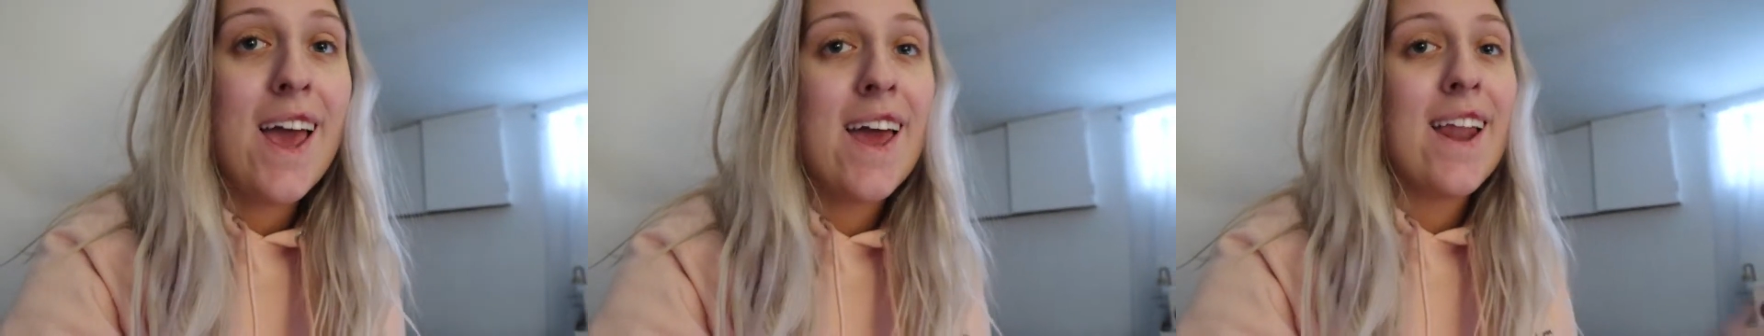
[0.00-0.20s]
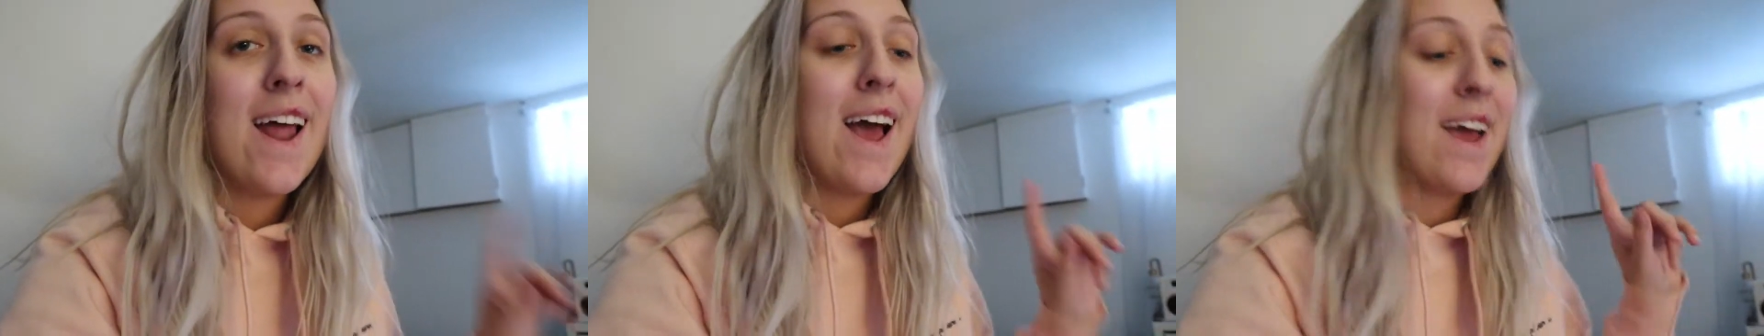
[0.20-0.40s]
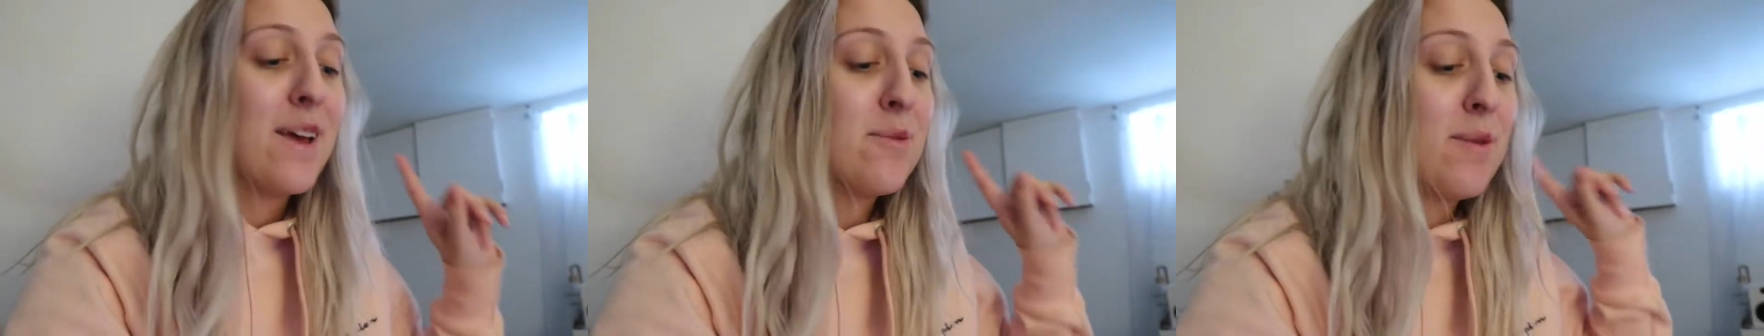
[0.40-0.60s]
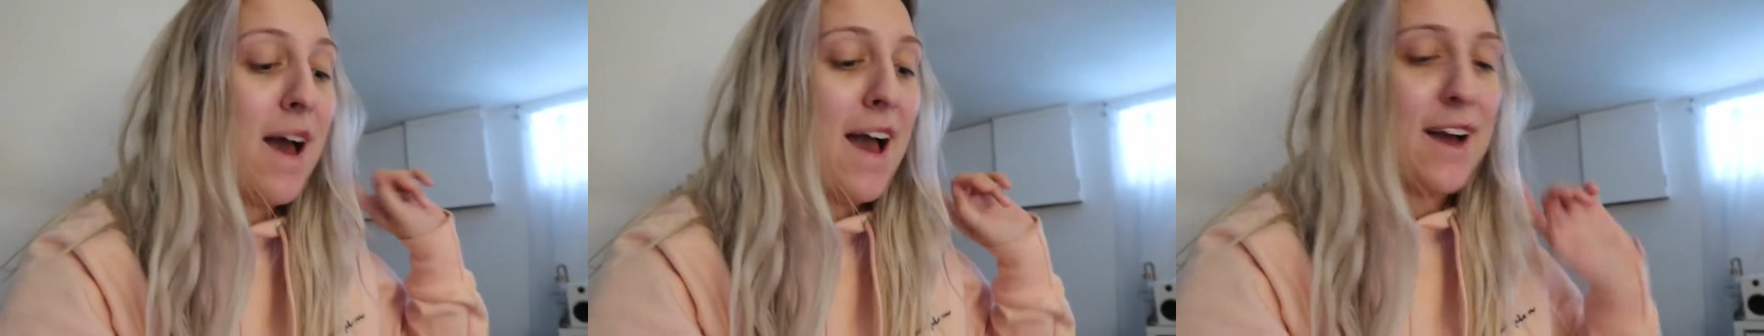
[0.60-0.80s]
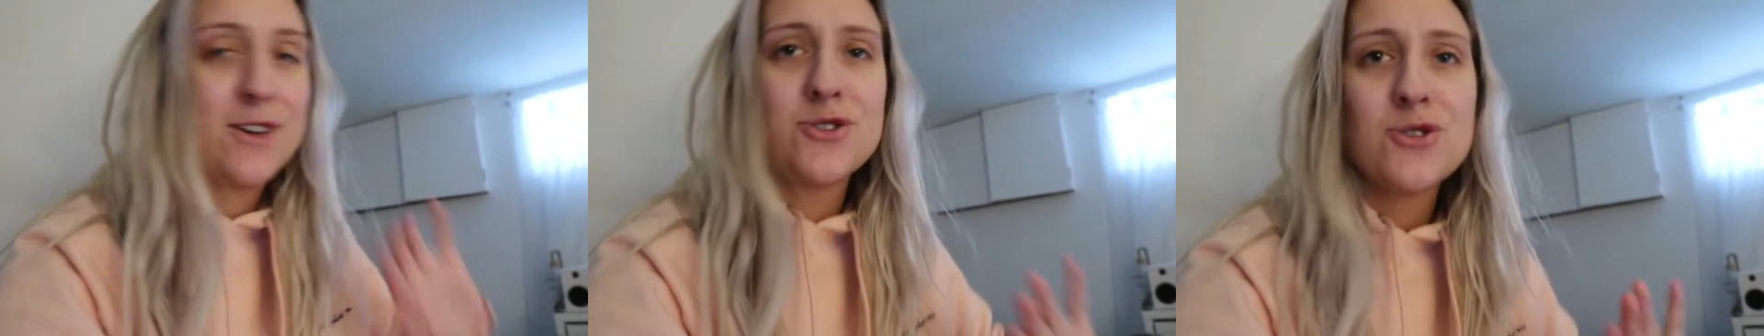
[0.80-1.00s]
and I am
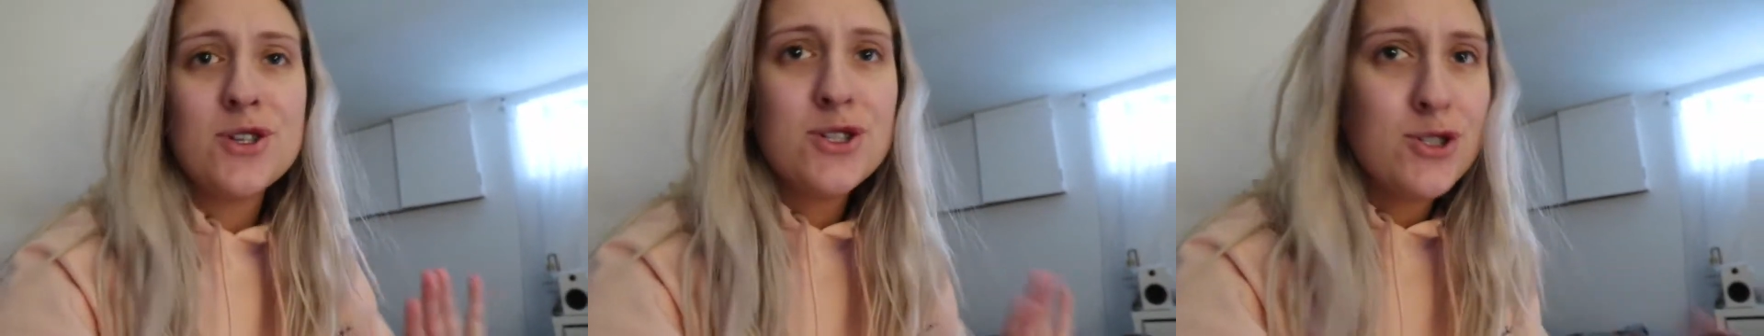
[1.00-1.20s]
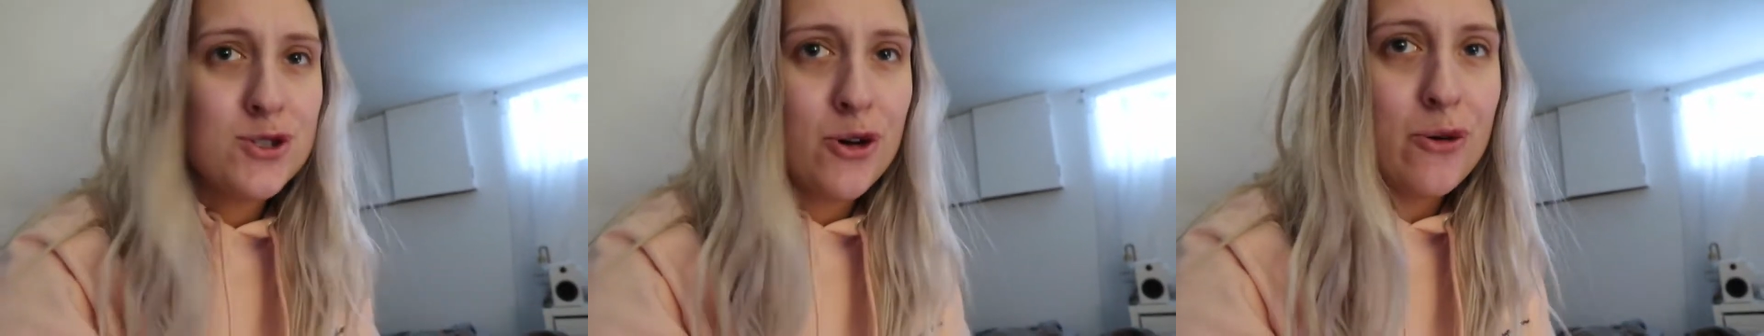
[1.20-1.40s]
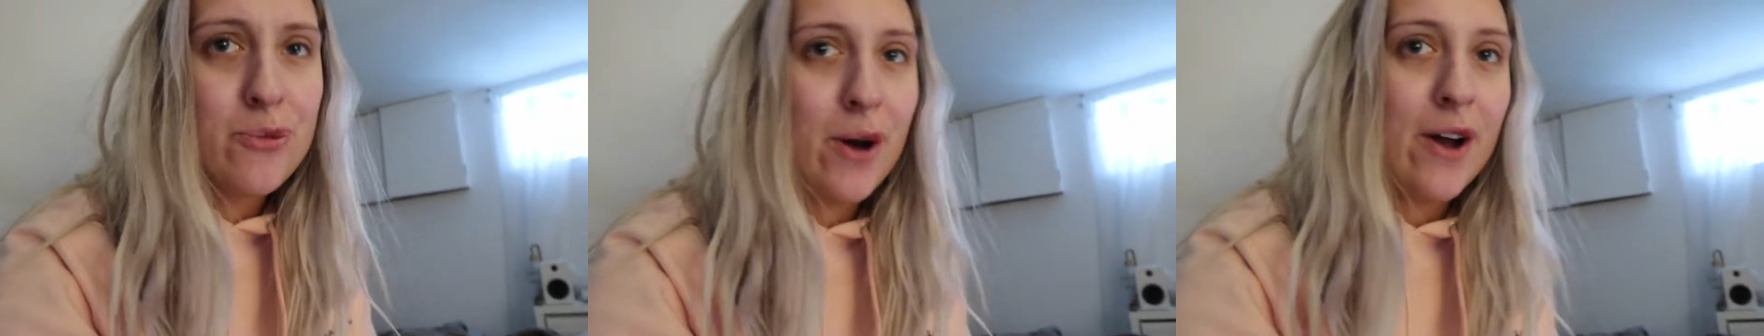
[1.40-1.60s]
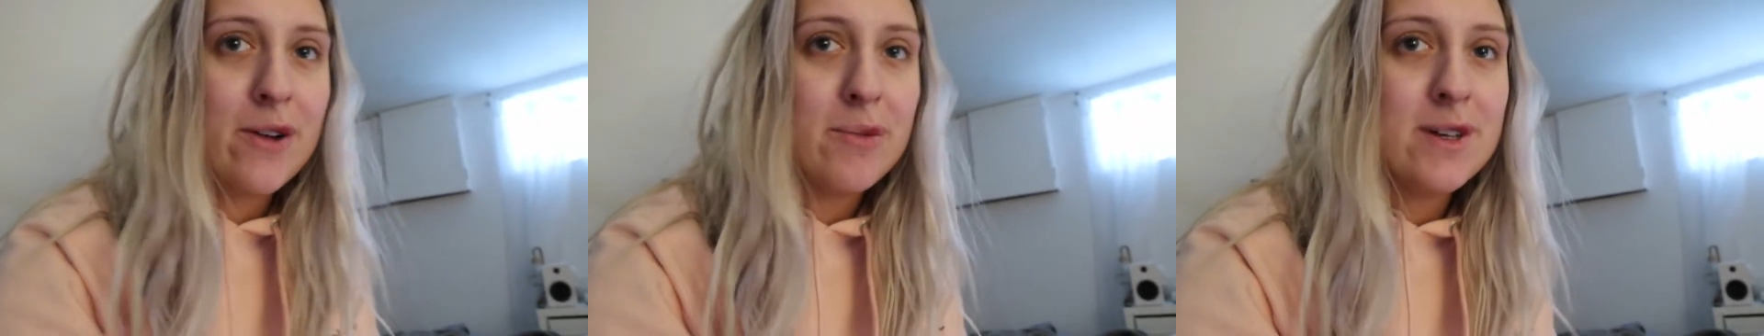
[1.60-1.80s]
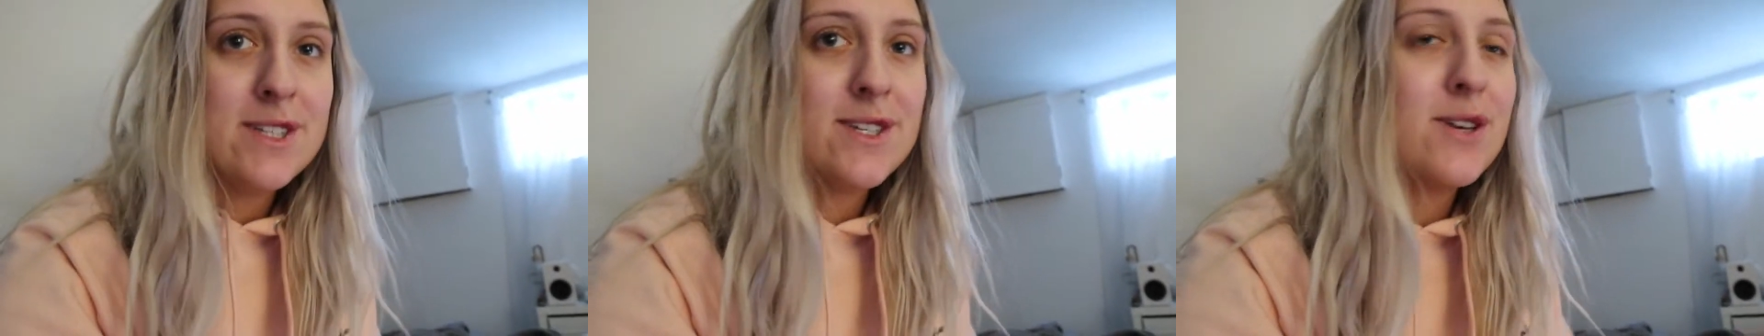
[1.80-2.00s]
actually so proud of
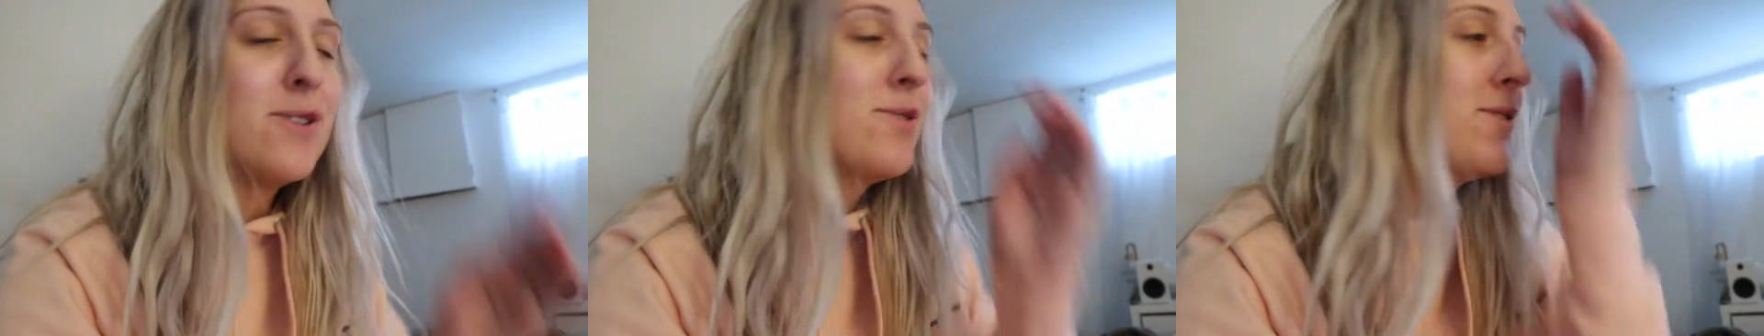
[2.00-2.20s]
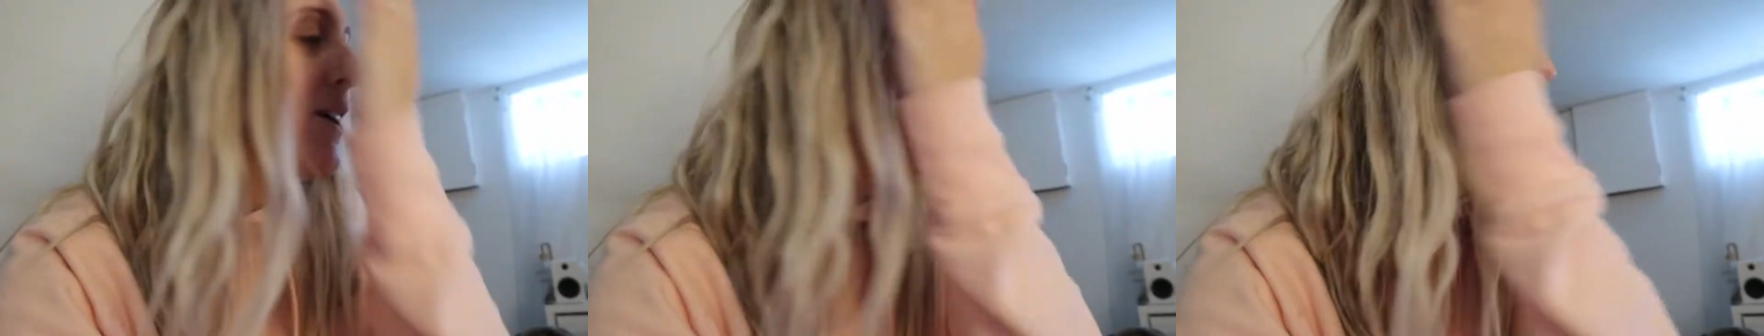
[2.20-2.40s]
myself.